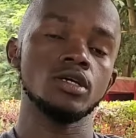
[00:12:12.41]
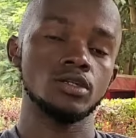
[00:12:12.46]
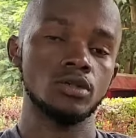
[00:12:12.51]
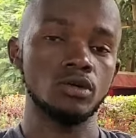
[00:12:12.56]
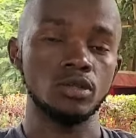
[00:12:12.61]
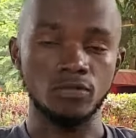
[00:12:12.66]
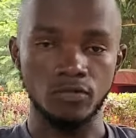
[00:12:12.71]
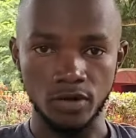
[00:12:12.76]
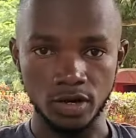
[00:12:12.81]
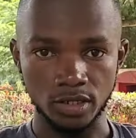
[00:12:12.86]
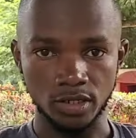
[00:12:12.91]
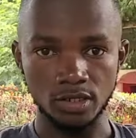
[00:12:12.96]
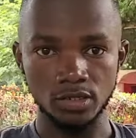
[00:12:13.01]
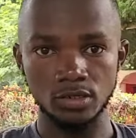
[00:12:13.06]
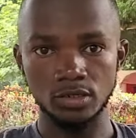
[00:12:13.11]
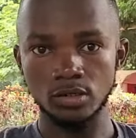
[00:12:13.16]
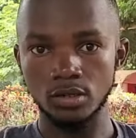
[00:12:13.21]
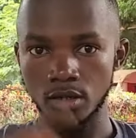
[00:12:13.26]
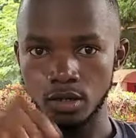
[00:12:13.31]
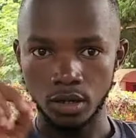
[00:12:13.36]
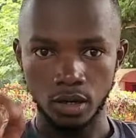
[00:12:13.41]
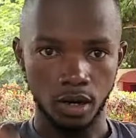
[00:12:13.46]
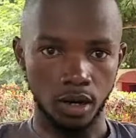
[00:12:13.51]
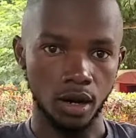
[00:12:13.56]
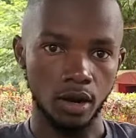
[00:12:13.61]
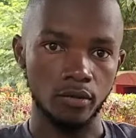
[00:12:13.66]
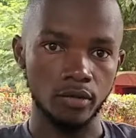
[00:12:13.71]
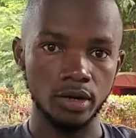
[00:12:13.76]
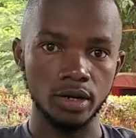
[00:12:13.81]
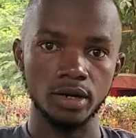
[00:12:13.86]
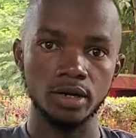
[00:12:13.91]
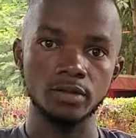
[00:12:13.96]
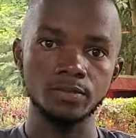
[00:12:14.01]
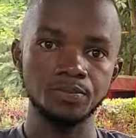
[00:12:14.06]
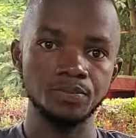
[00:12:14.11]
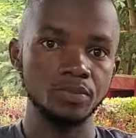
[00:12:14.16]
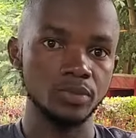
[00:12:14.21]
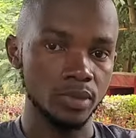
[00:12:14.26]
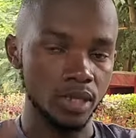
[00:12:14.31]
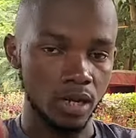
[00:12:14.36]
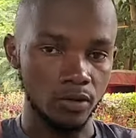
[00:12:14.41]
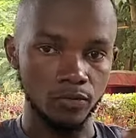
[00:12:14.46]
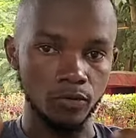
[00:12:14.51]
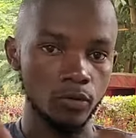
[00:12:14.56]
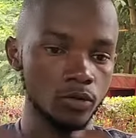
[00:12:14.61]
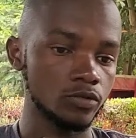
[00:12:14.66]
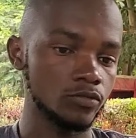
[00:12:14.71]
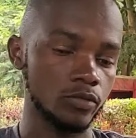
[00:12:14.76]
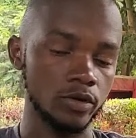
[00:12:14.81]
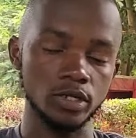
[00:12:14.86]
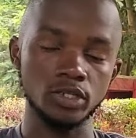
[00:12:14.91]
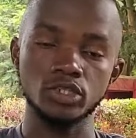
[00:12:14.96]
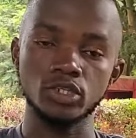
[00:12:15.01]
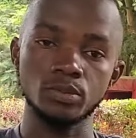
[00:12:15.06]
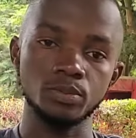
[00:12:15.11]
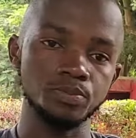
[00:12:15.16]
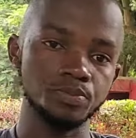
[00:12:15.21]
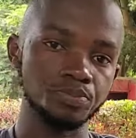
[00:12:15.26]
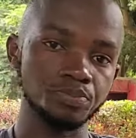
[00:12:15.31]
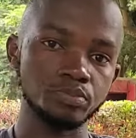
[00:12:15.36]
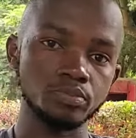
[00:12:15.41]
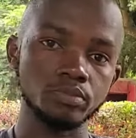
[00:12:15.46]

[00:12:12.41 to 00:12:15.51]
So the fact is, currently I've got friendship